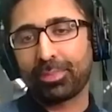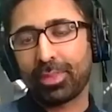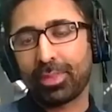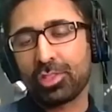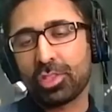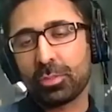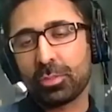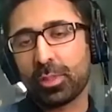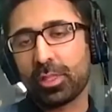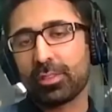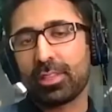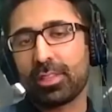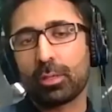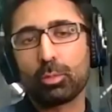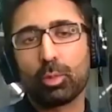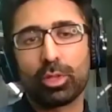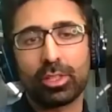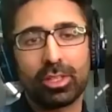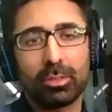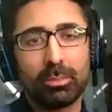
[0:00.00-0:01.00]
just because i
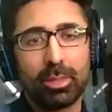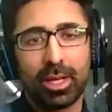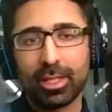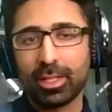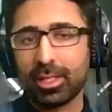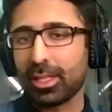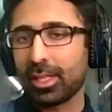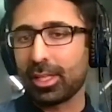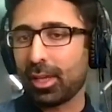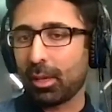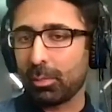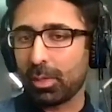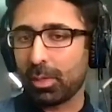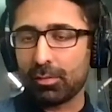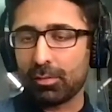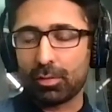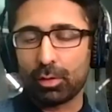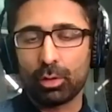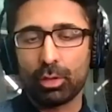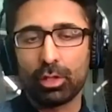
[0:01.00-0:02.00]
worked in banking M&A
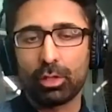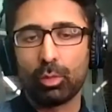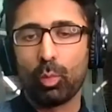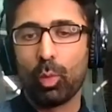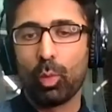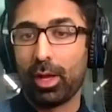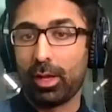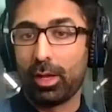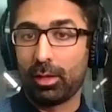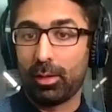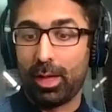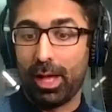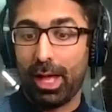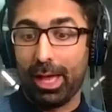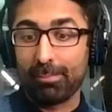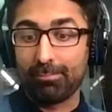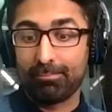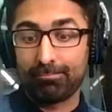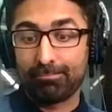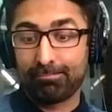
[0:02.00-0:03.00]
for a little while,
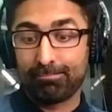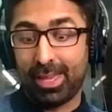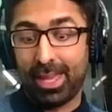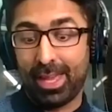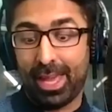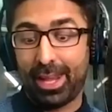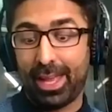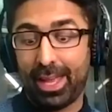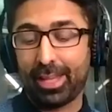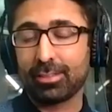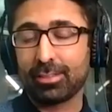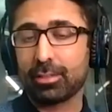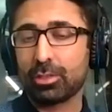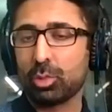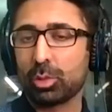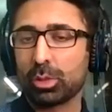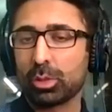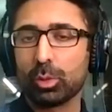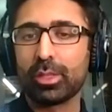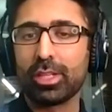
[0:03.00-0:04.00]
I had access
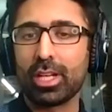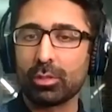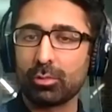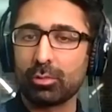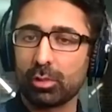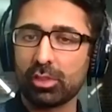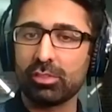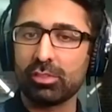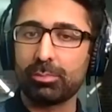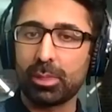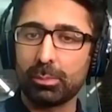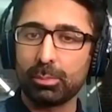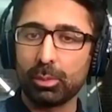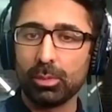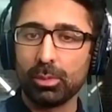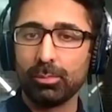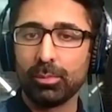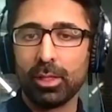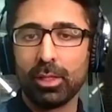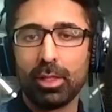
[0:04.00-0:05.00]
to a good network of
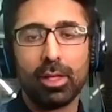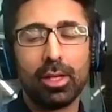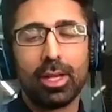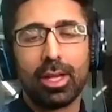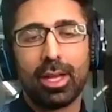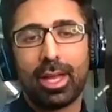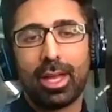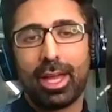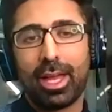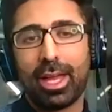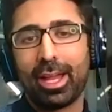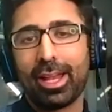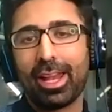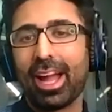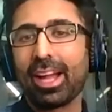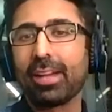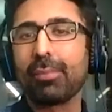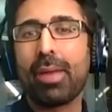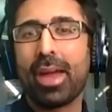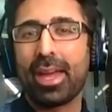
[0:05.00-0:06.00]
people, and
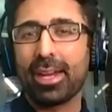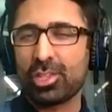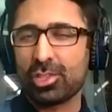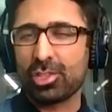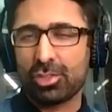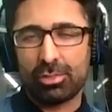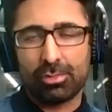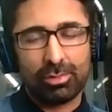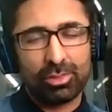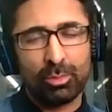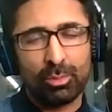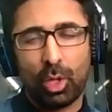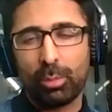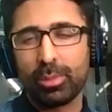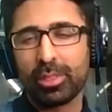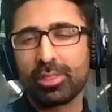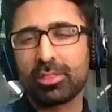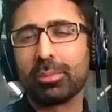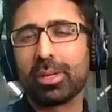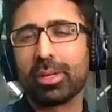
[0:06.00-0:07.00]
I managed small
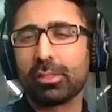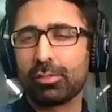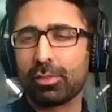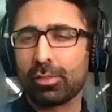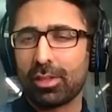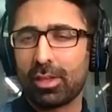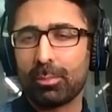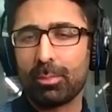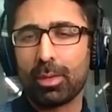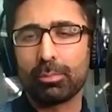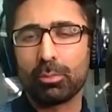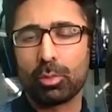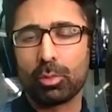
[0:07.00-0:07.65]
bits of money for them up